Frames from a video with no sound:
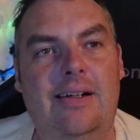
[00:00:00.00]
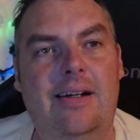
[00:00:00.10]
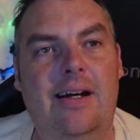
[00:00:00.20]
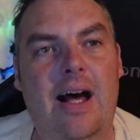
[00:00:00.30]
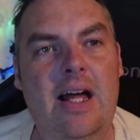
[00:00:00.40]

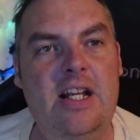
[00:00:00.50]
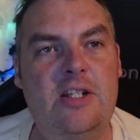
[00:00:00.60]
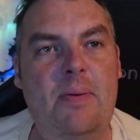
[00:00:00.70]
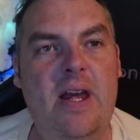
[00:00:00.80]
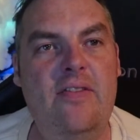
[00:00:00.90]
And it's
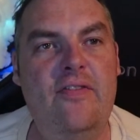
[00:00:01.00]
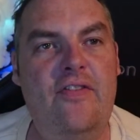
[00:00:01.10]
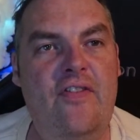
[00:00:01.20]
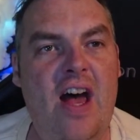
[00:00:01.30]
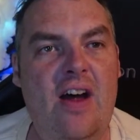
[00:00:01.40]
been
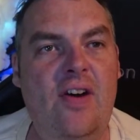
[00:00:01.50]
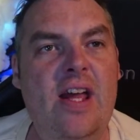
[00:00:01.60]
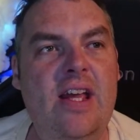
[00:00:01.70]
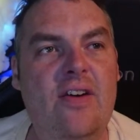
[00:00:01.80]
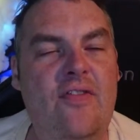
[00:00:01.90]

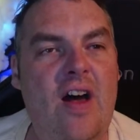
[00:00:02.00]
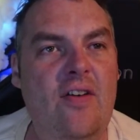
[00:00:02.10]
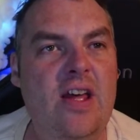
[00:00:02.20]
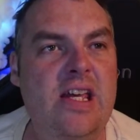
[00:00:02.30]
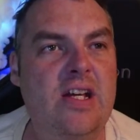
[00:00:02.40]
very,
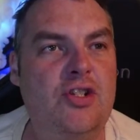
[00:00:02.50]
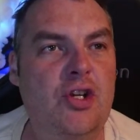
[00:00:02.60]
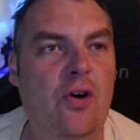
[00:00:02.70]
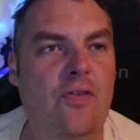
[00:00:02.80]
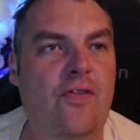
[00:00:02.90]
very
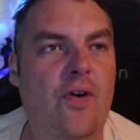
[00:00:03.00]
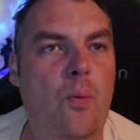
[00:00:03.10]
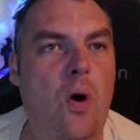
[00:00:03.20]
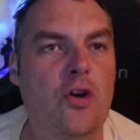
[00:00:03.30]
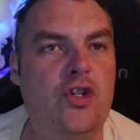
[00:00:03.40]
tough.
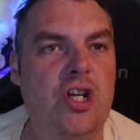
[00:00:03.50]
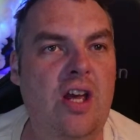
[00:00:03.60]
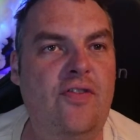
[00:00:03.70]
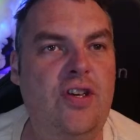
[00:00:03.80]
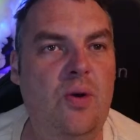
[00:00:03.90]
Watch
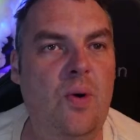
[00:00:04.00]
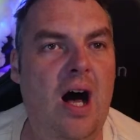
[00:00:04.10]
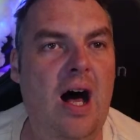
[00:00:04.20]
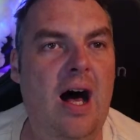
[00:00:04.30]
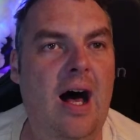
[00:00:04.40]
if you
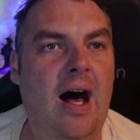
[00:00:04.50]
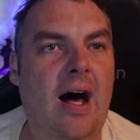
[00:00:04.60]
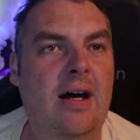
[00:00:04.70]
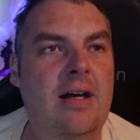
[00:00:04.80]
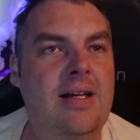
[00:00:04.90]
are
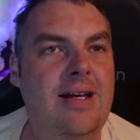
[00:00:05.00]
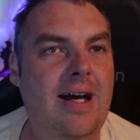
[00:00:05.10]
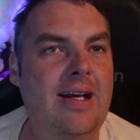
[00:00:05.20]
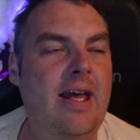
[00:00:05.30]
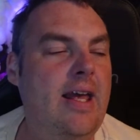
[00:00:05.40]
an
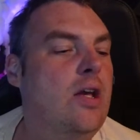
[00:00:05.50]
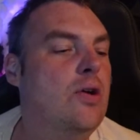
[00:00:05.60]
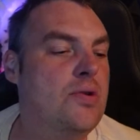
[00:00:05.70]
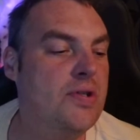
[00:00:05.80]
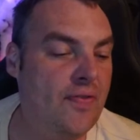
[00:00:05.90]

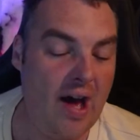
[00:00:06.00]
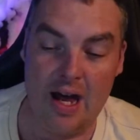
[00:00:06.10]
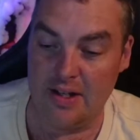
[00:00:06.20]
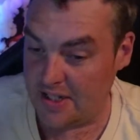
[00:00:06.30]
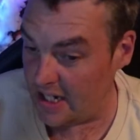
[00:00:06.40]
Eagles
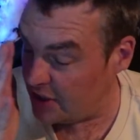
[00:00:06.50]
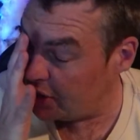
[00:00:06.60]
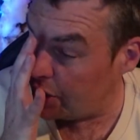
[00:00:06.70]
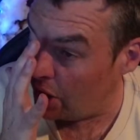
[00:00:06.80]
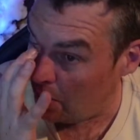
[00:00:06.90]
fan. Did
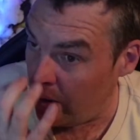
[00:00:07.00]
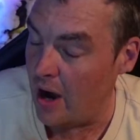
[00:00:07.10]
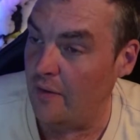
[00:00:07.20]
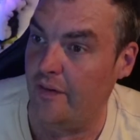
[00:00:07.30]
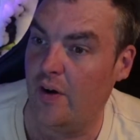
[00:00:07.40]
so well
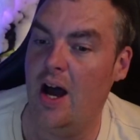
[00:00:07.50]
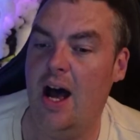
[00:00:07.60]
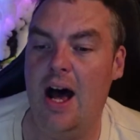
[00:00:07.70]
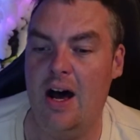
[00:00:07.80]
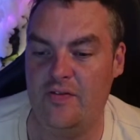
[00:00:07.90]
for a
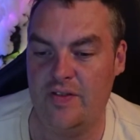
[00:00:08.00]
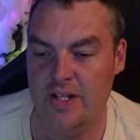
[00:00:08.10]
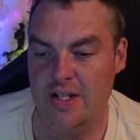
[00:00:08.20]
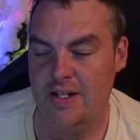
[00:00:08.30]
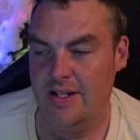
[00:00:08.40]
half.
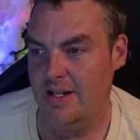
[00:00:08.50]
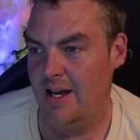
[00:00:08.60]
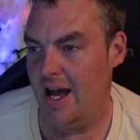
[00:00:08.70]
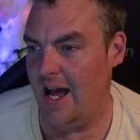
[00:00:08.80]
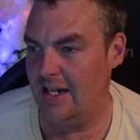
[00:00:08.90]

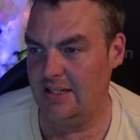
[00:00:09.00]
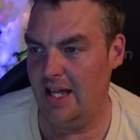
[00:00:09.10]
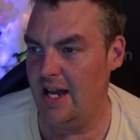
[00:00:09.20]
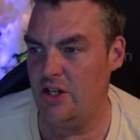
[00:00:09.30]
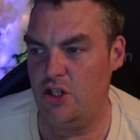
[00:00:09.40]

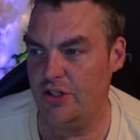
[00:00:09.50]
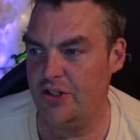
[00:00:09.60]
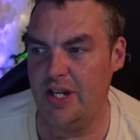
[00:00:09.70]
Adelaide just a